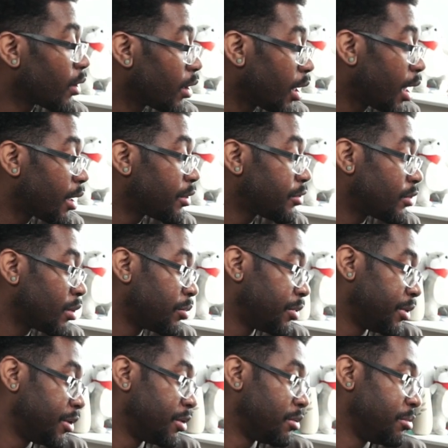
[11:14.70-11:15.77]
How does someone
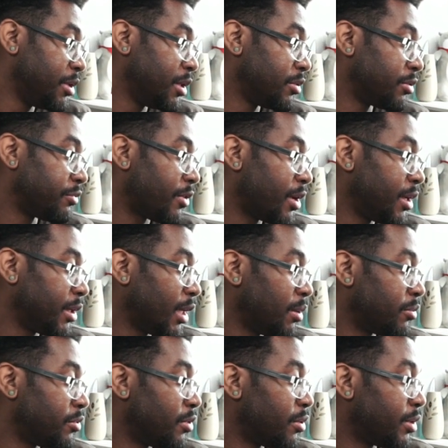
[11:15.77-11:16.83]
intermediate to fighting
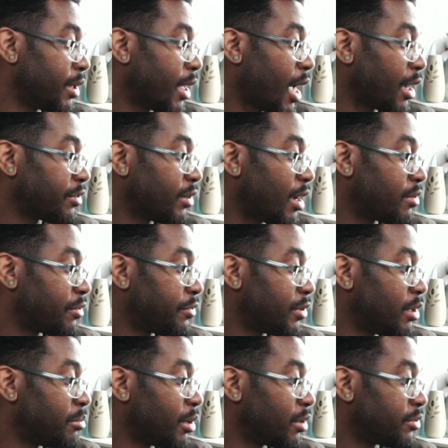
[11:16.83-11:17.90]
games know they actually have the
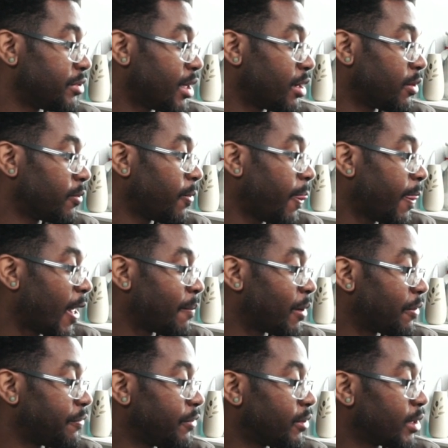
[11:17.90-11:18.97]
fundamentals down? I
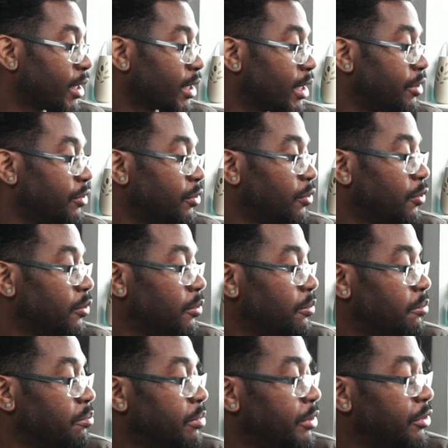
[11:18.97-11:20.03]
might feel like I do,
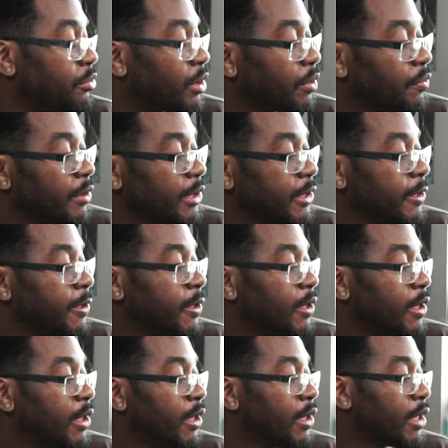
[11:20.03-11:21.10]
but do I really?
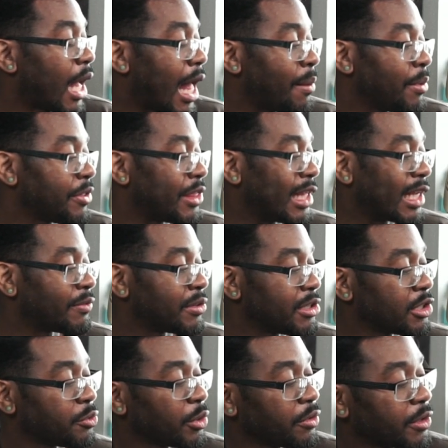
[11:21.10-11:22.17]
I mean, think of it
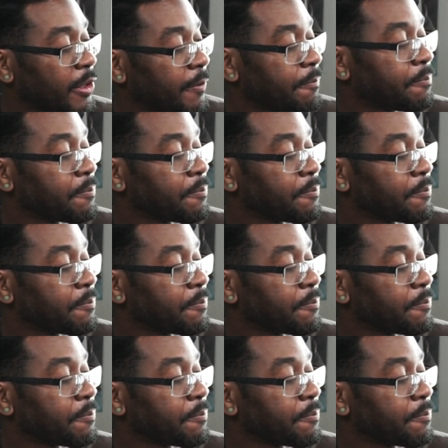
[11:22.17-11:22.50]
this way, right?